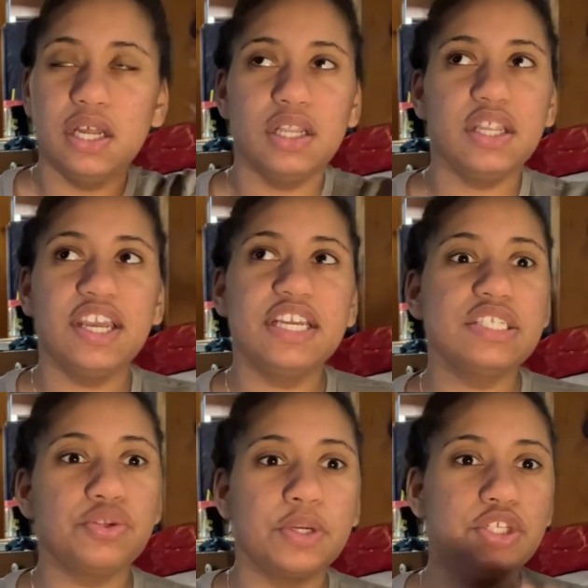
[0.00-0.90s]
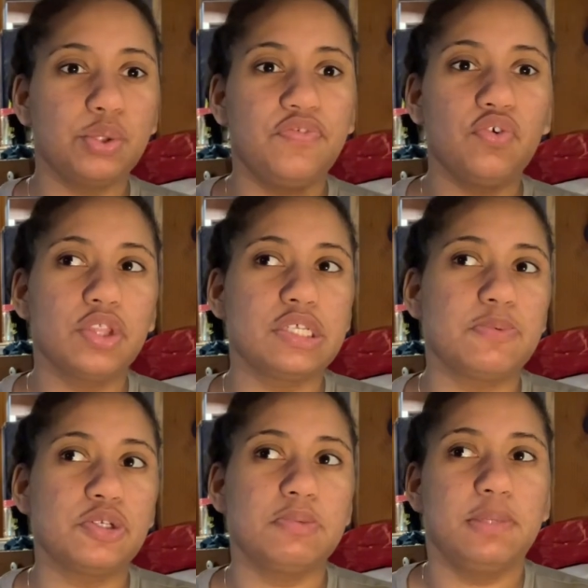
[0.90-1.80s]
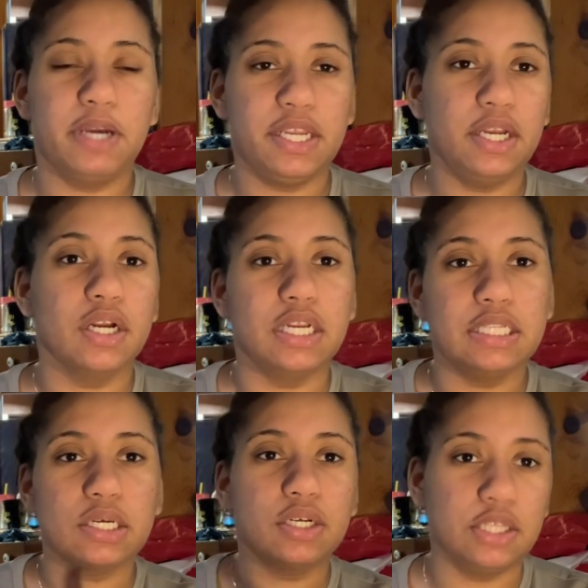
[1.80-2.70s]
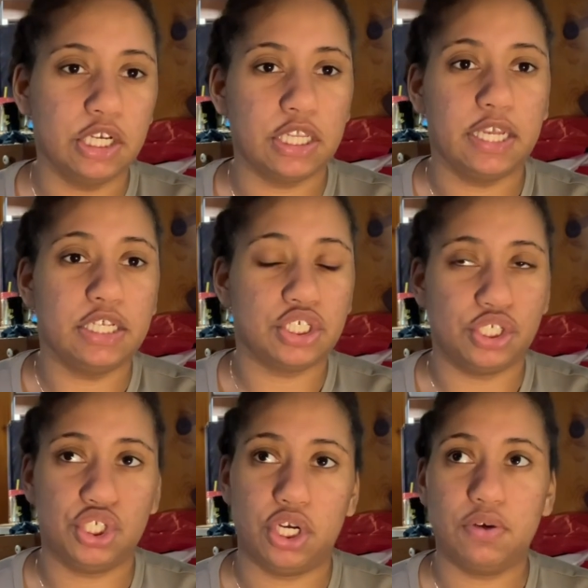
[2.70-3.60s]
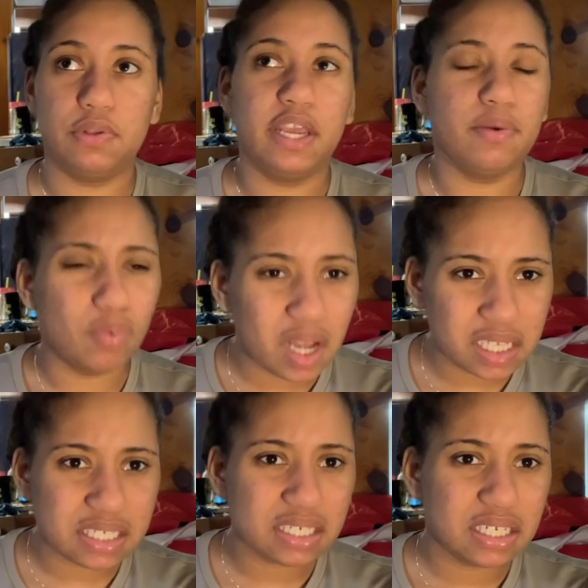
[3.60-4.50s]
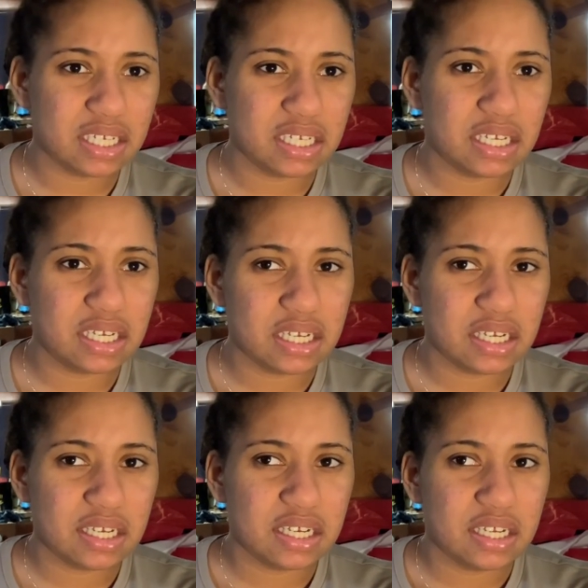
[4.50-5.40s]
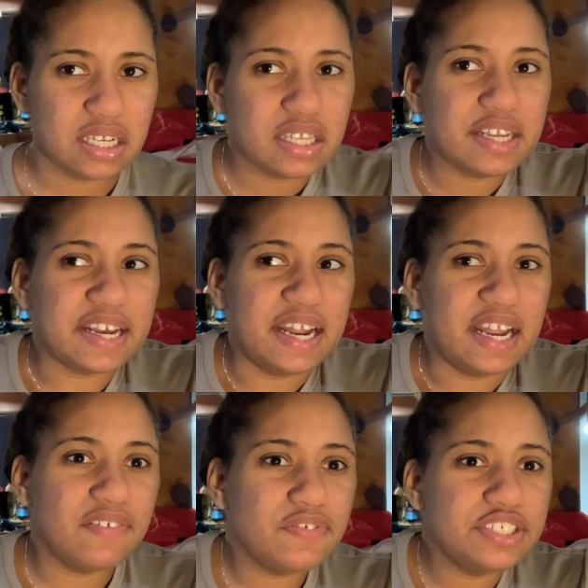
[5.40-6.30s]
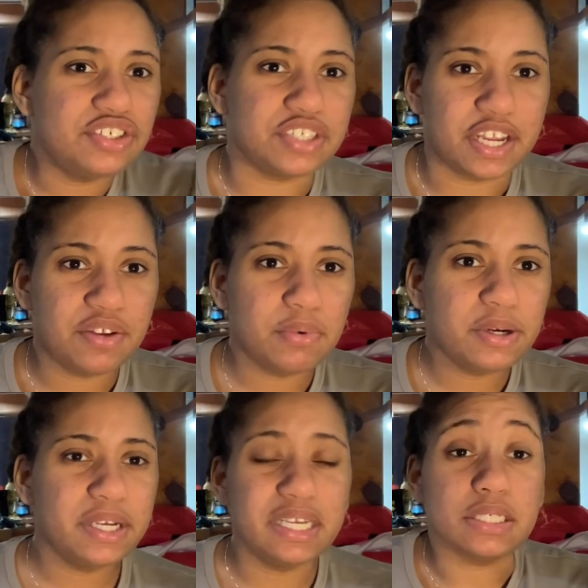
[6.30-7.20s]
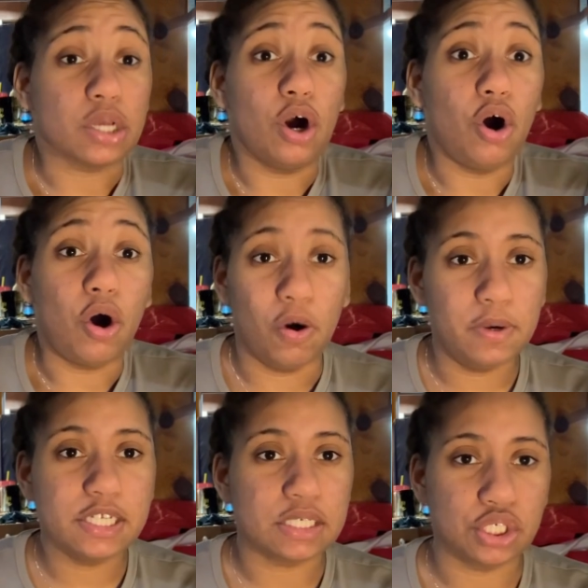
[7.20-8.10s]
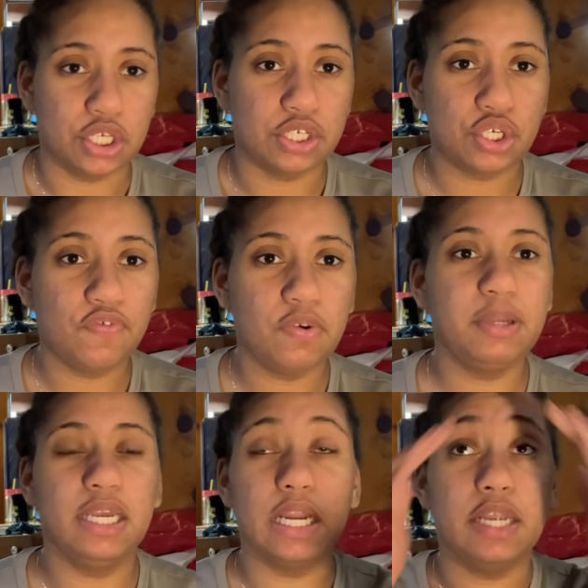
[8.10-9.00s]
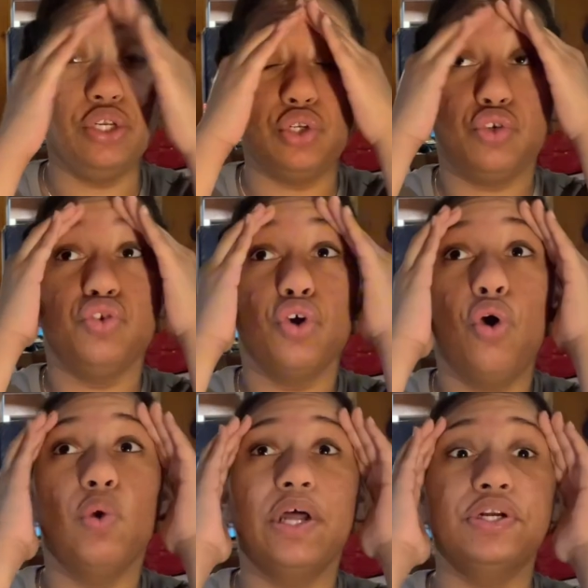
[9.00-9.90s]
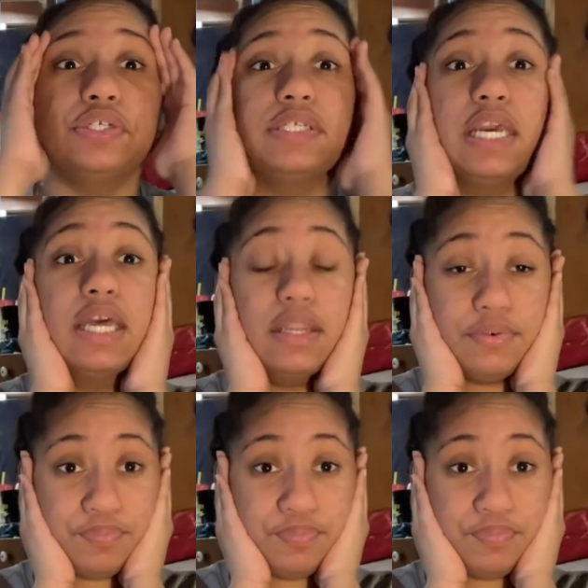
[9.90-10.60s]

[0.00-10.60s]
Like, it's 2024, this is supposed to be my year, and it's already looking like a shit show. Like, what? Like every January is always a shit show for me and I don't understand.